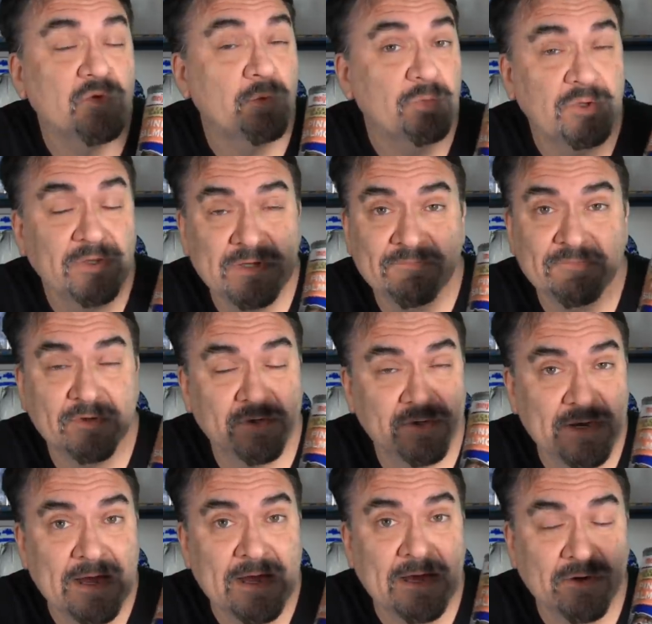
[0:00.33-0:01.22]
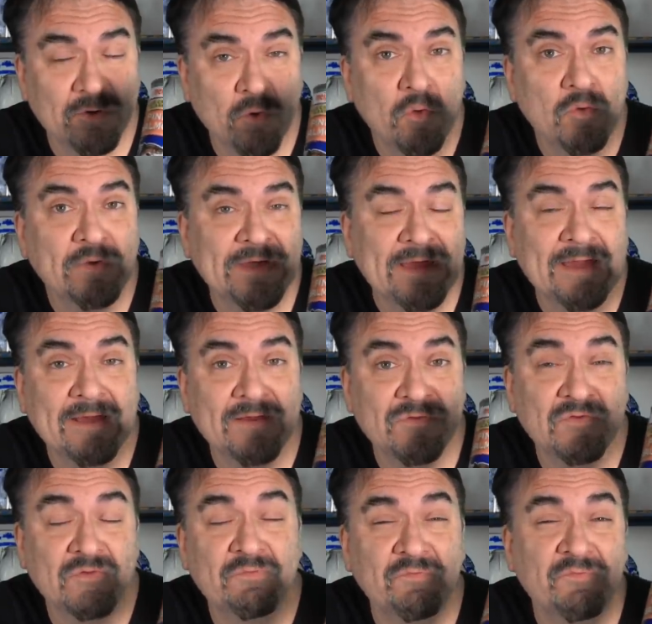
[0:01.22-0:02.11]
So believe it or not, old
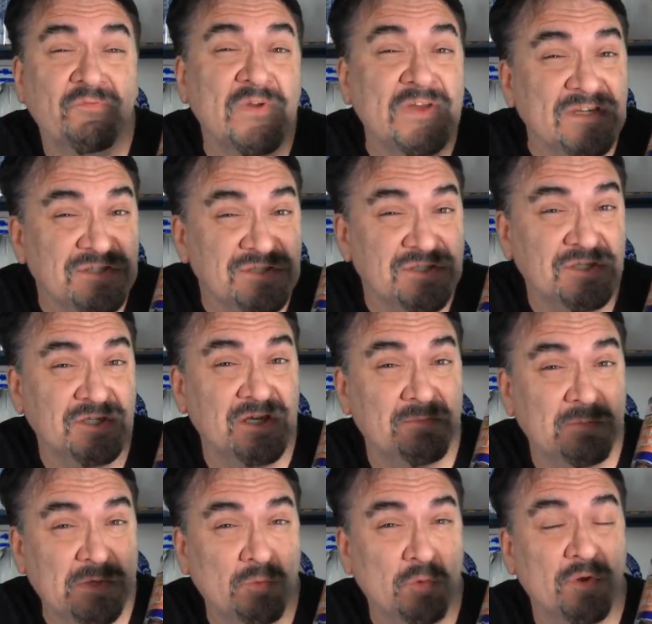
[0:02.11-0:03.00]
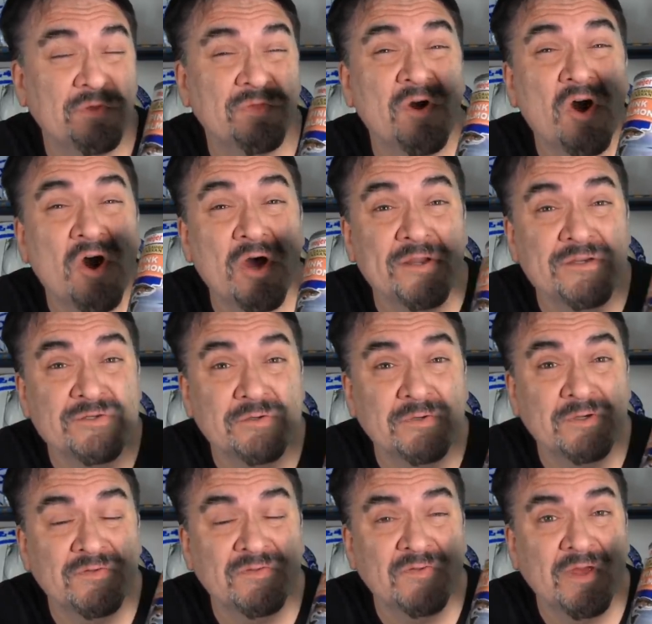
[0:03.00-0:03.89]
cans of fish can be worth
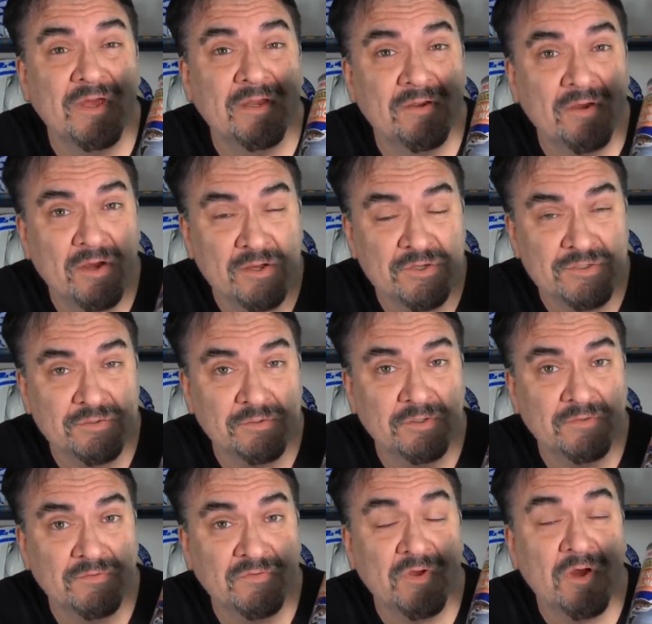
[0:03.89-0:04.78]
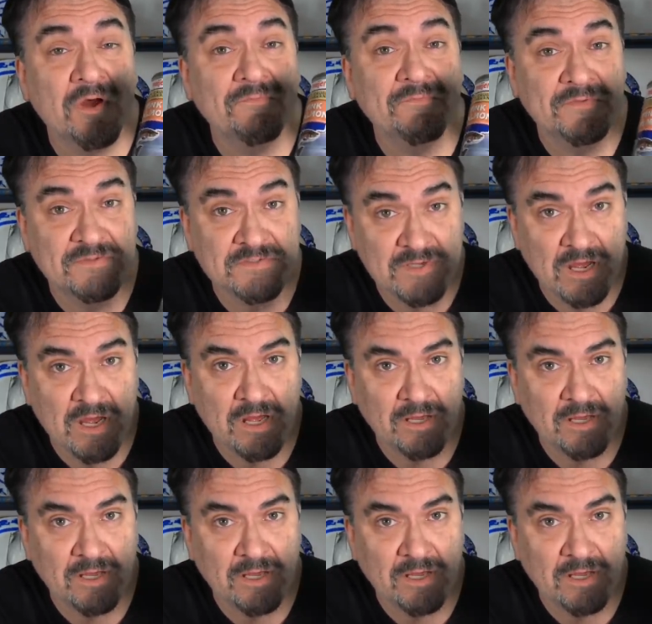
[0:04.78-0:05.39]
hundreds and hundreds of